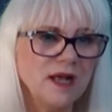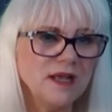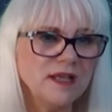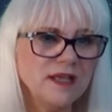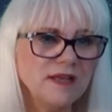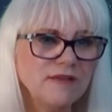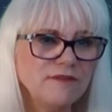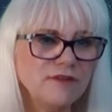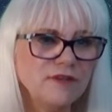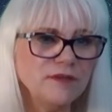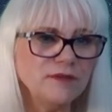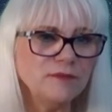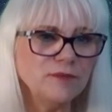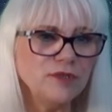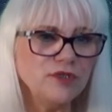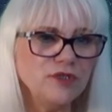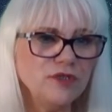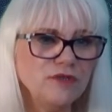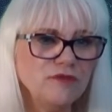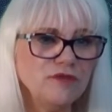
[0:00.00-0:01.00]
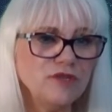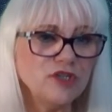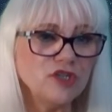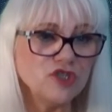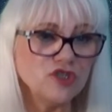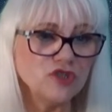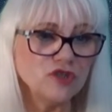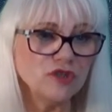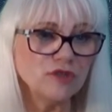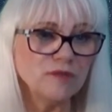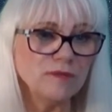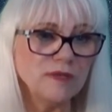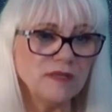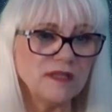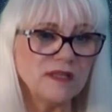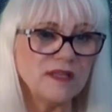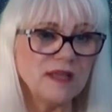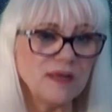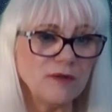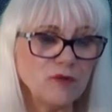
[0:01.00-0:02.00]
given, but you've reassured me
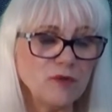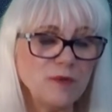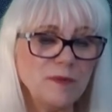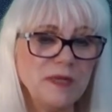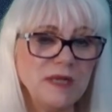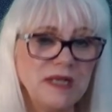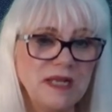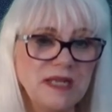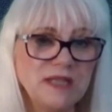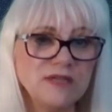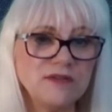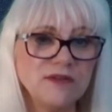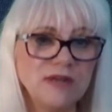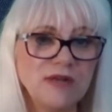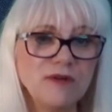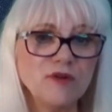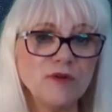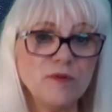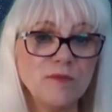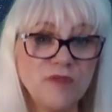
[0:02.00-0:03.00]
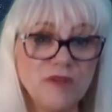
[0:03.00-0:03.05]
that there will be an end or an outcome.